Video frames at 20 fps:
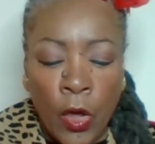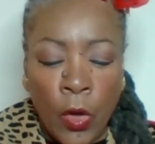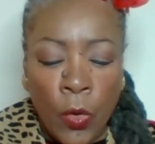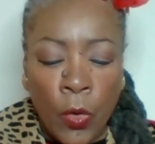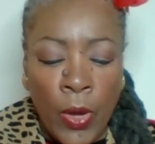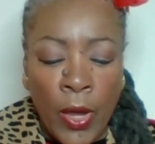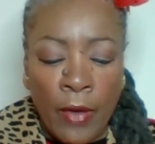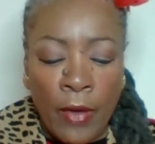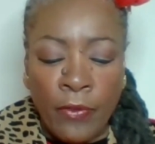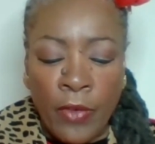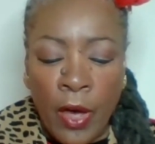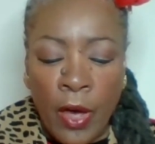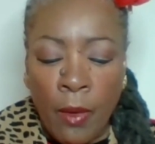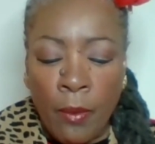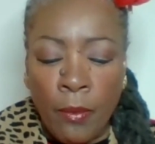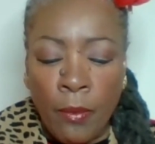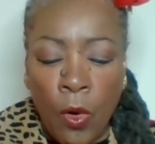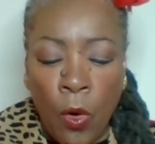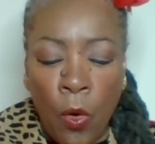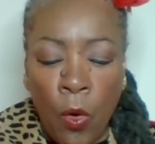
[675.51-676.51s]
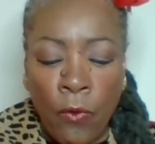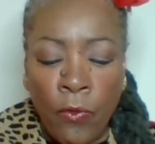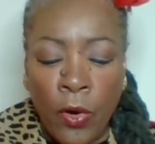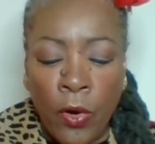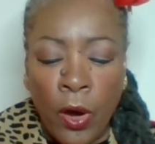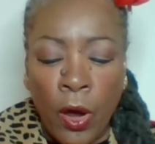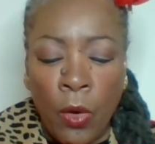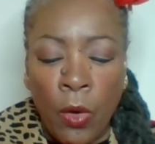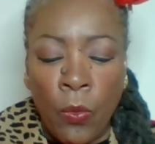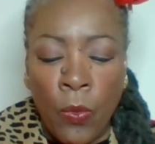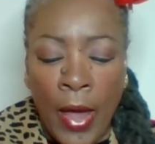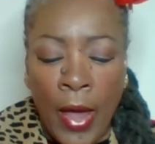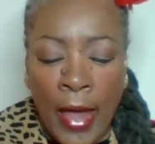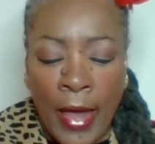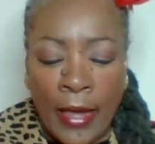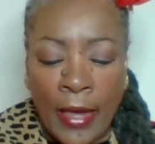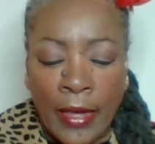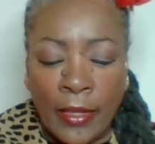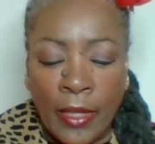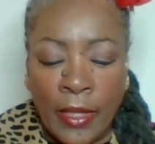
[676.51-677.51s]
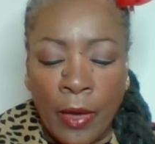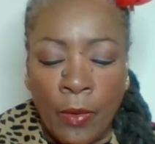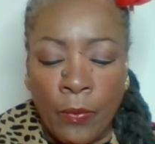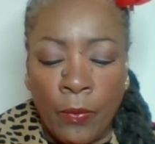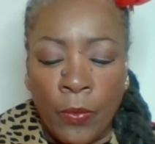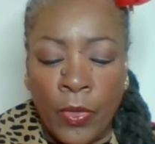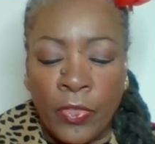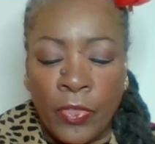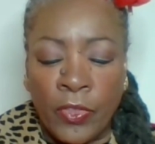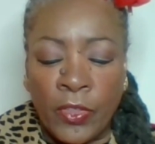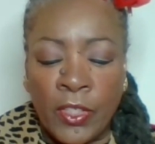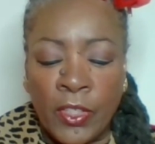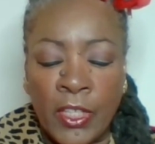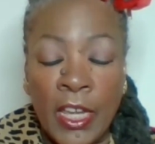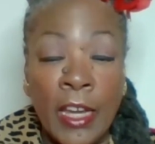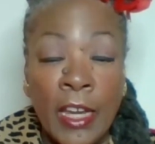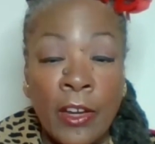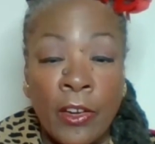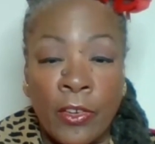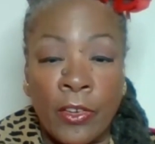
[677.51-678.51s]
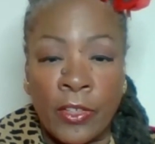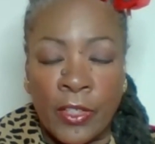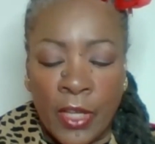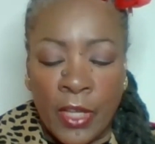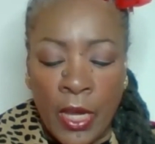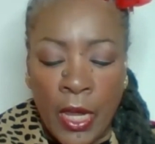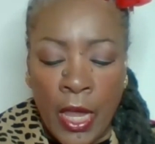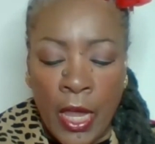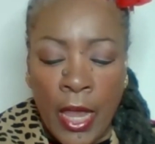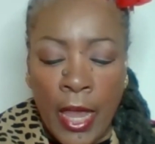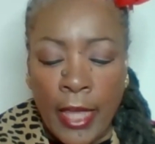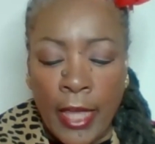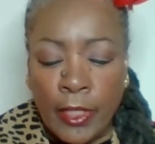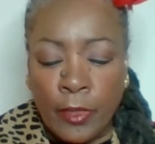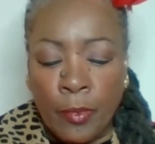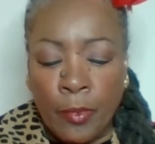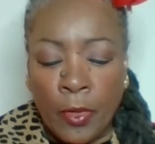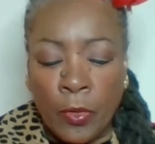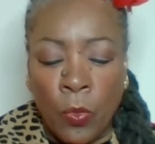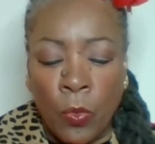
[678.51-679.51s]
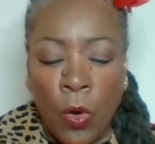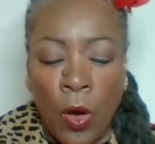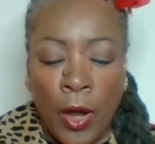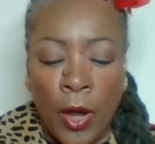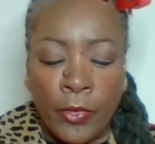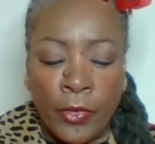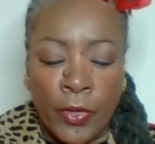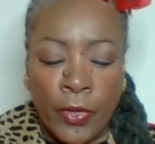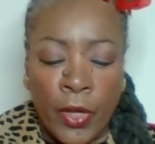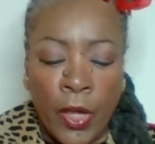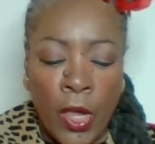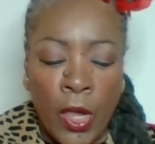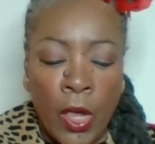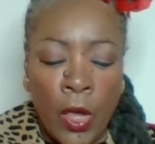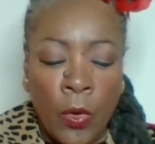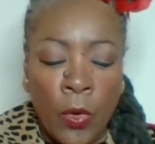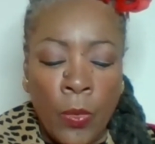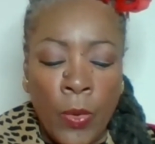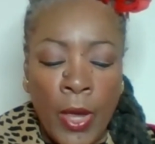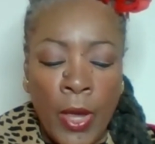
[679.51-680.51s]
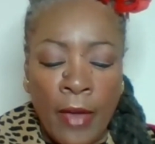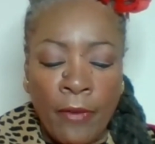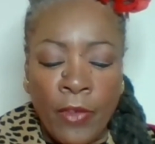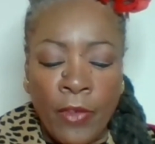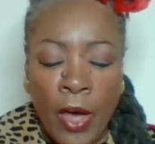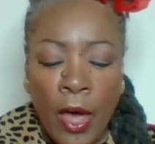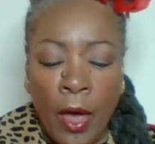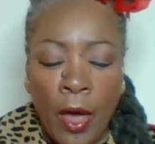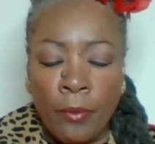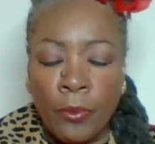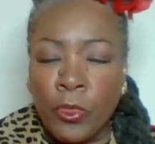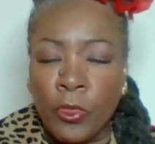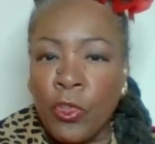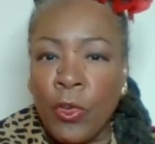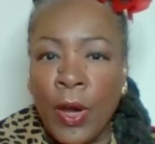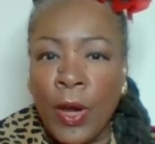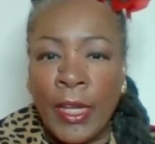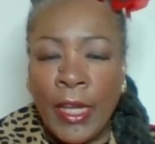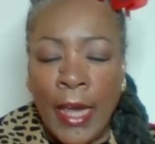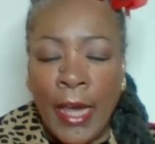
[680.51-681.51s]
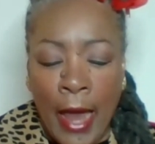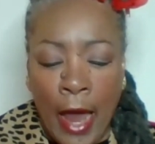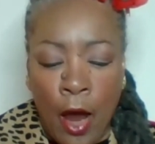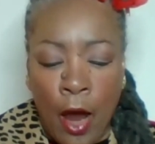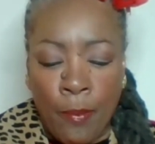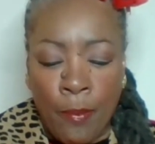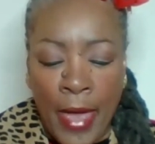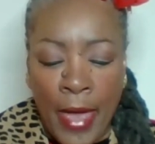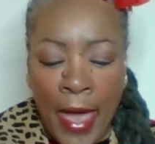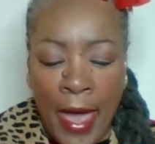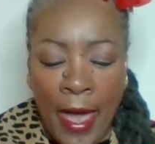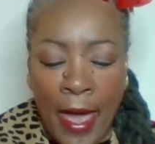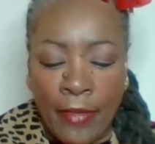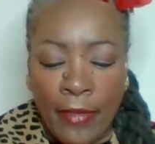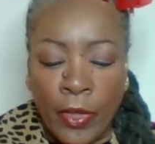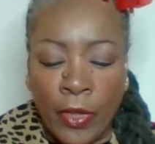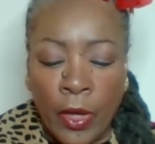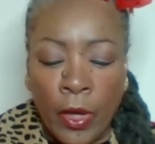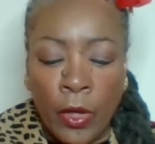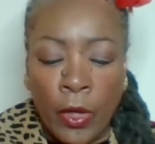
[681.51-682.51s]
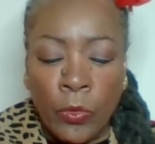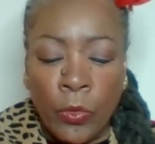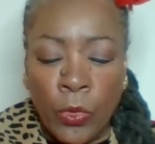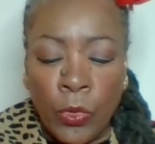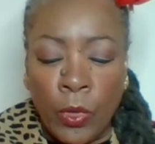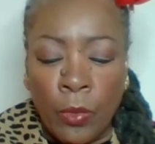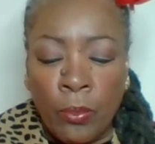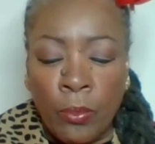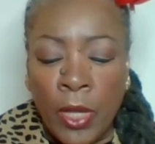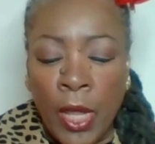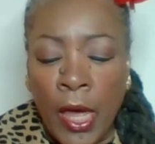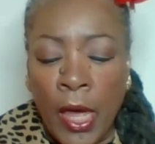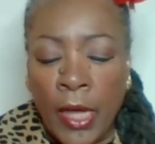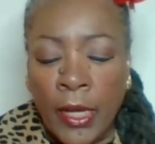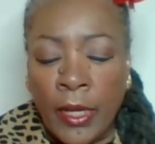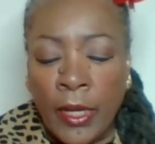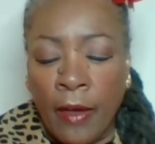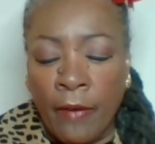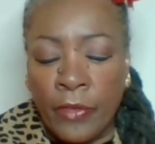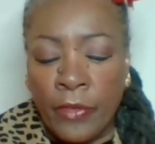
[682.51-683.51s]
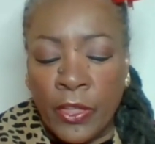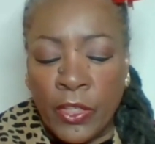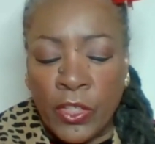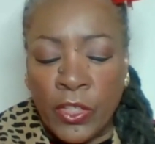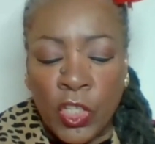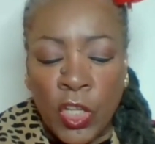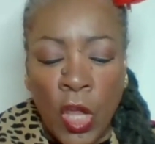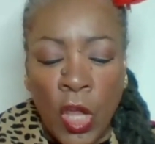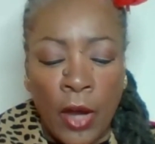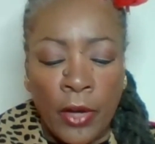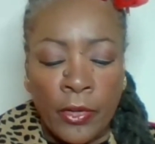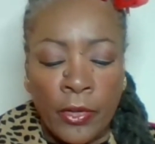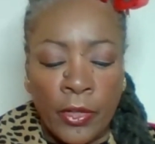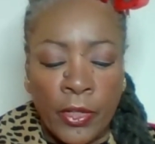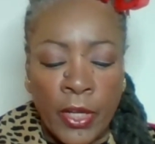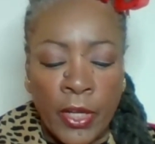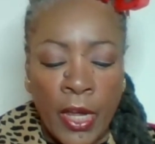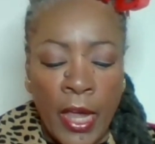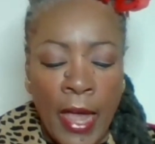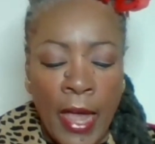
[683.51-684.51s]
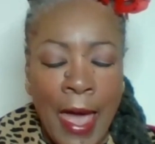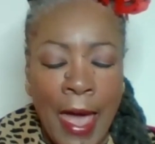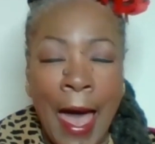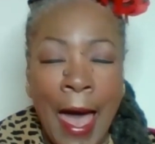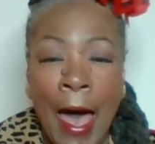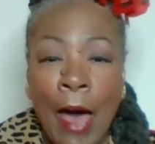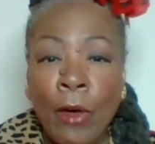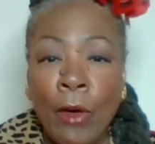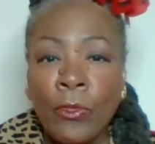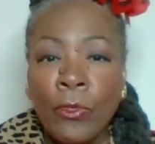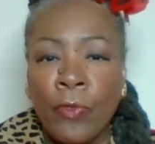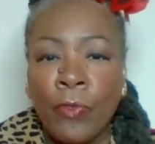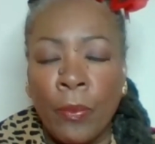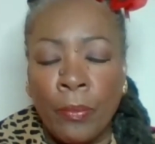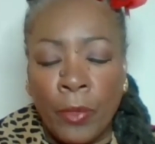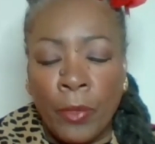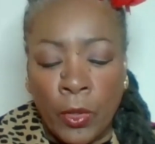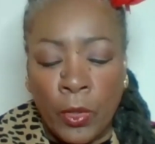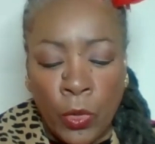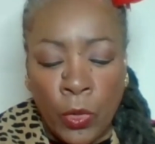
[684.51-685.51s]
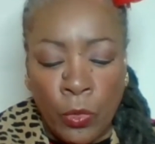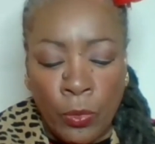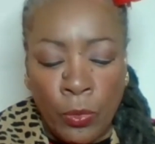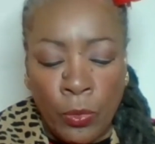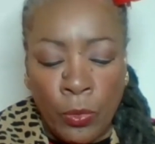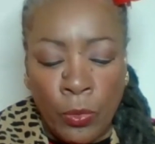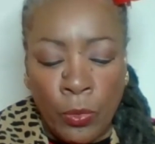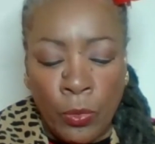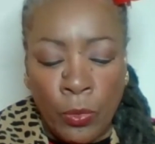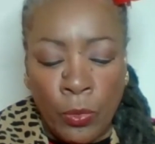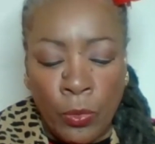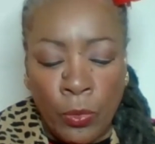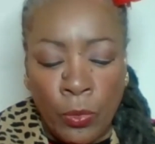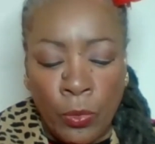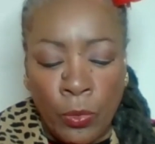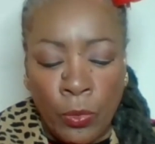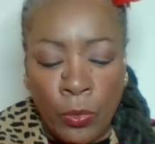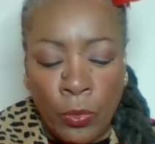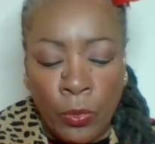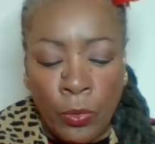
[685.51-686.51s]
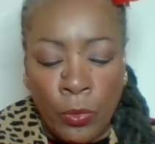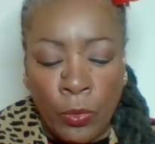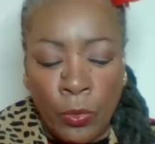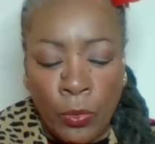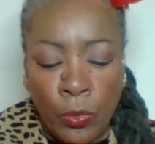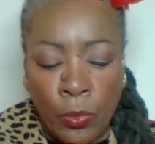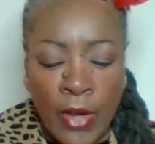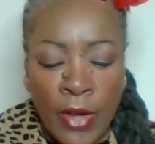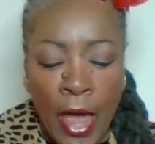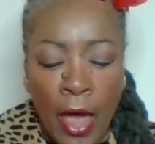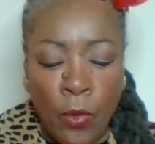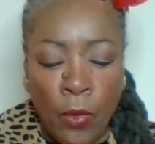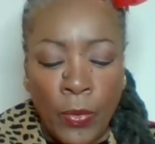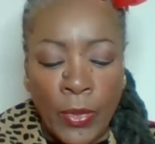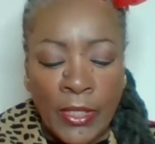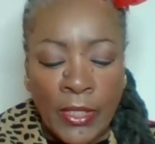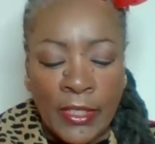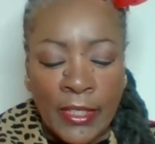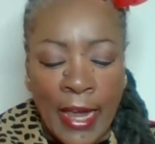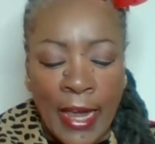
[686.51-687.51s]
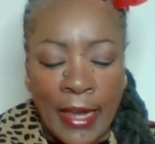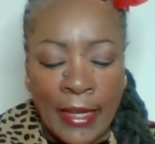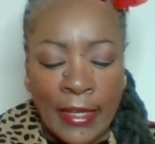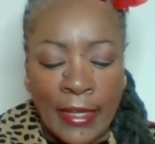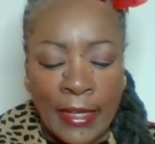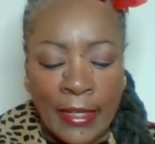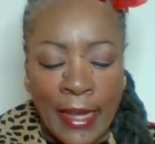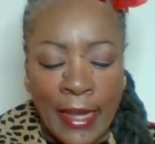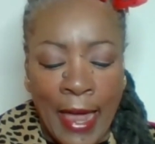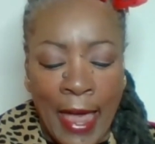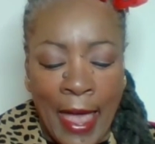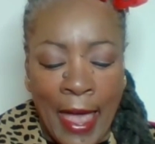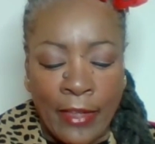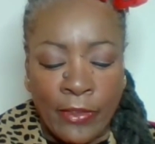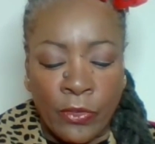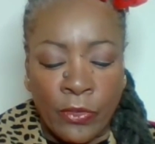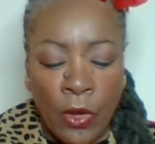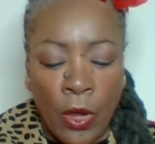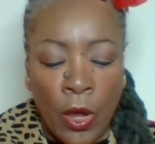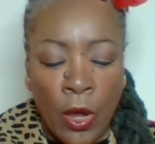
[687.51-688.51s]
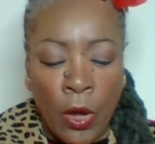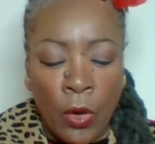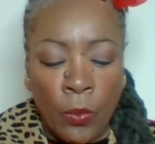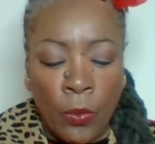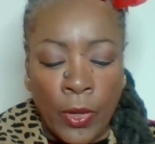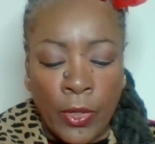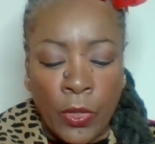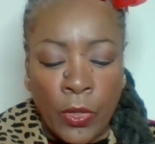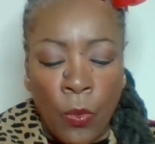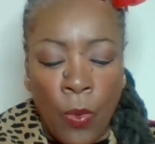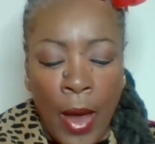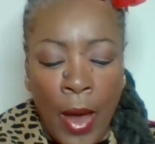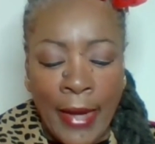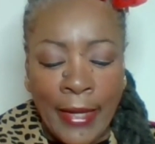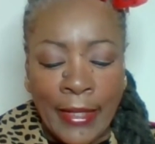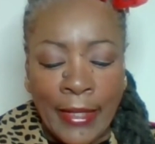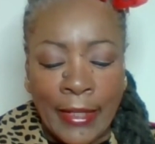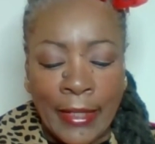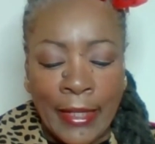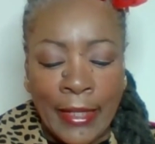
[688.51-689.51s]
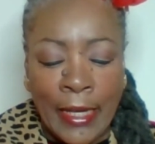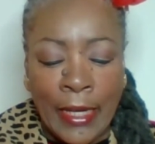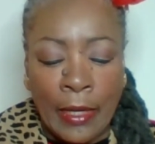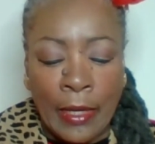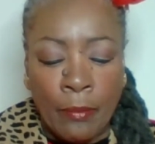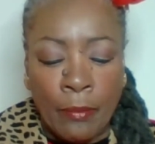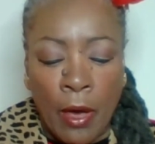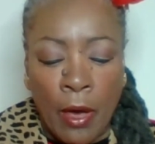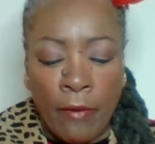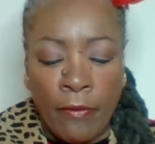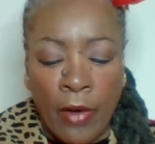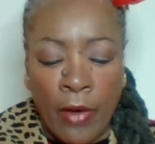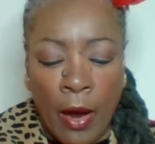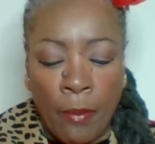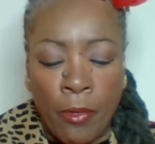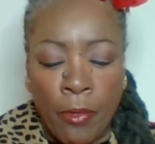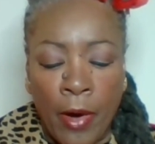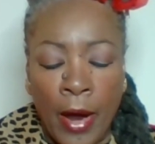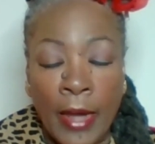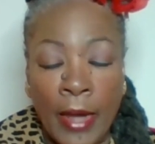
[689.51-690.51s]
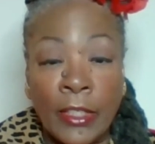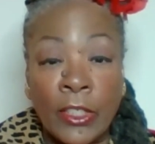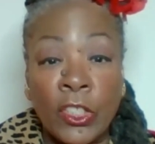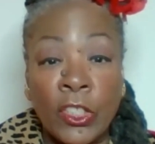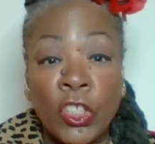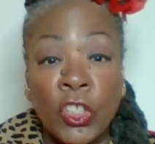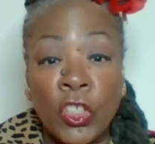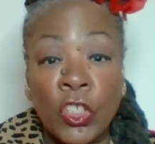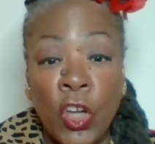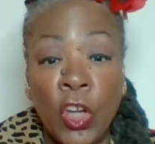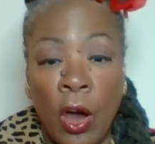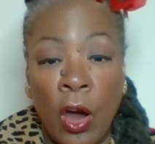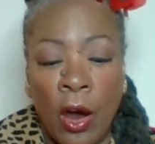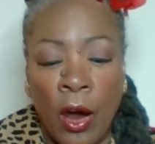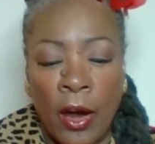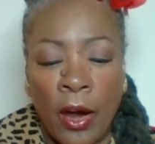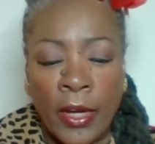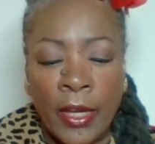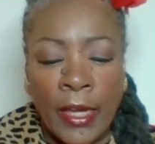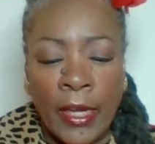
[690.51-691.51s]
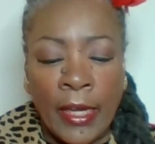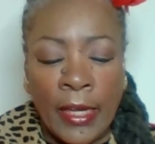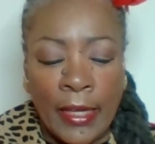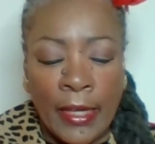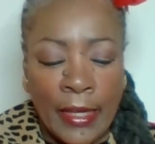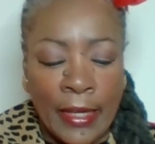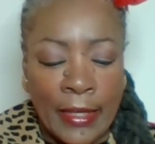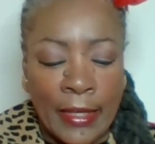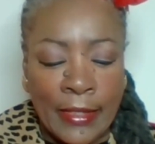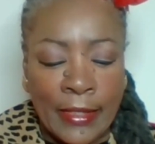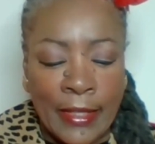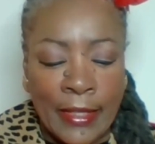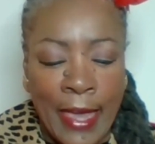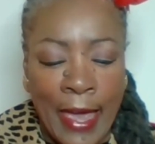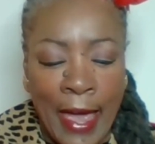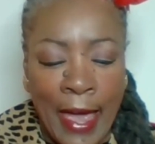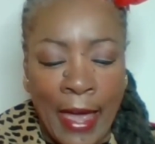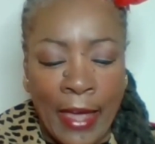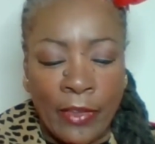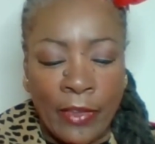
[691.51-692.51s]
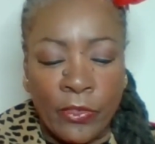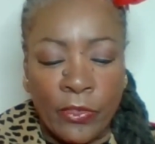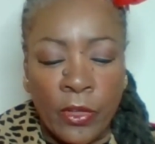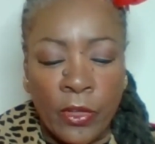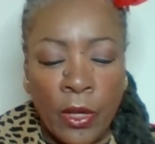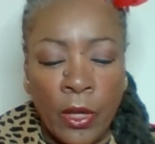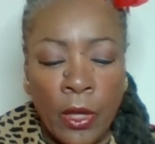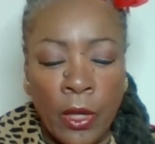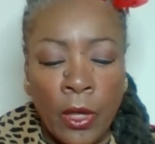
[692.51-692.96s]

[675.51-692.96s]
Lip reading: We have come over a way that with tears has been watered. We have come treading our path through the blood of the slaughtered, out from the gloomy past, till now we stand at last where the white gleam of our bright star is cast.